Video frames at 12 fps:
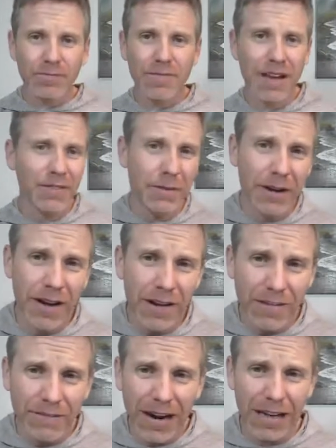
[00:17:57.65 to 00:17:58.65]
Now, if you've been
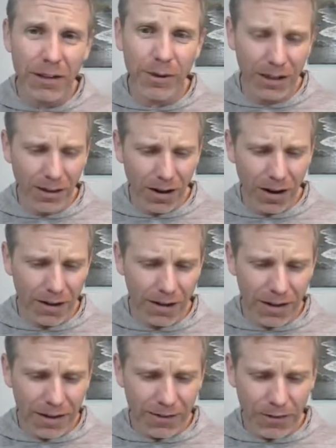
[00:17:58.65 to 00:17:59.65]
following along
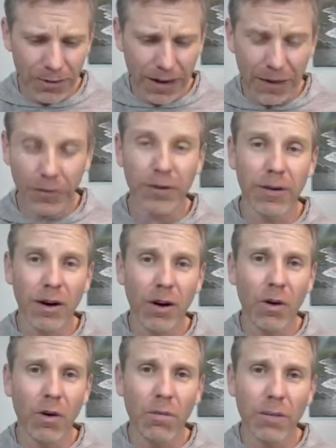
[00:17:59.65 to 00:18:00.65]
throughout the
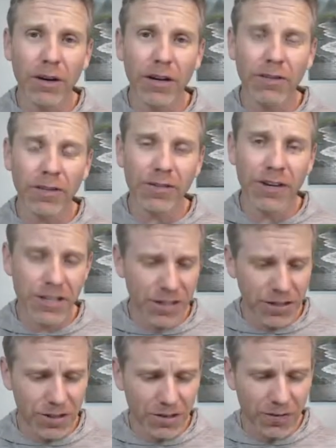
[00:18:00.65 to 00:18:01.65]
whole book of
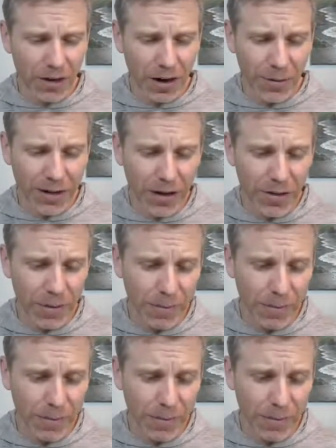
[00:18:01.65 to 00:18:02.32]
Ephesians so far, we know that